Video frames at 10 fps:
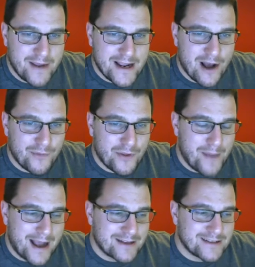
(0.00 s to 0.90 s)
make up the
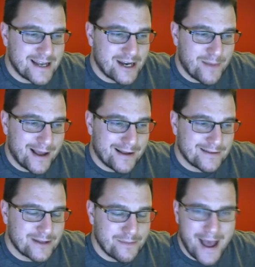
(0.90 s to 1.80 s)
back centre
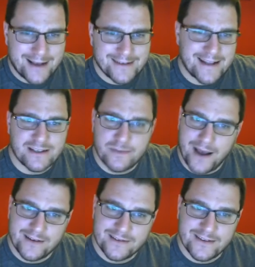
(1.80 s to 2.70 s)
backs. The back centre
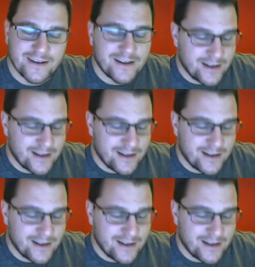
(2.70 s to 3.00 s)
backs.